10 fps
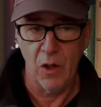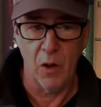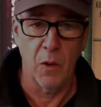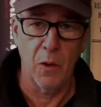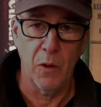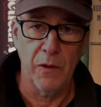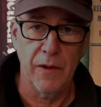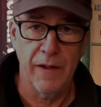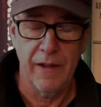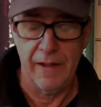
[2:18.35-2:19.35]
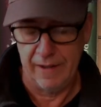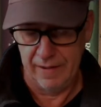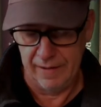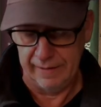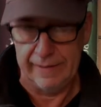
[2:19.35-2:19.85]
old
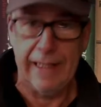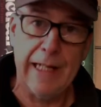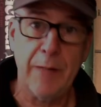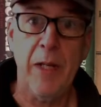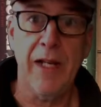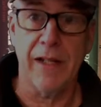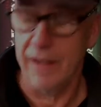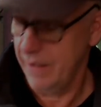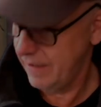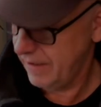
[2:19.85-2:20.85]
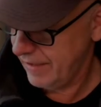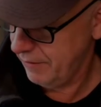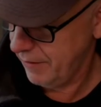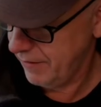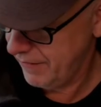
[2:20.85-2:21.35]
like me. Anyway,